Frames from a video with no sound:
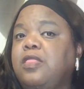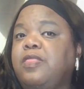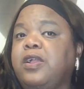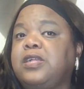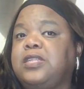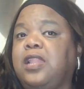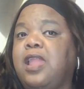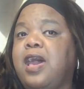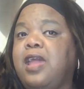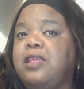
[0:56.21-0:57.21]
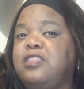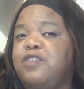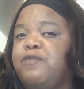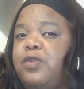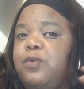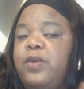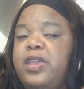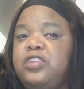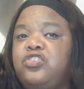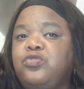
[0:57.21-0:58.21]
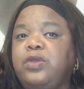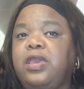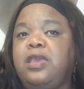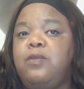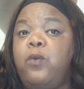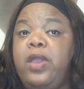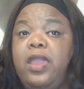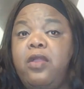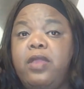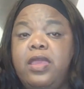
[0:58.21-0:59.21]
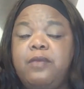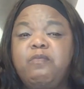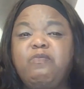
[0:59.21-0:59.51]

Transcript: there's a lot of different ways you can wear it.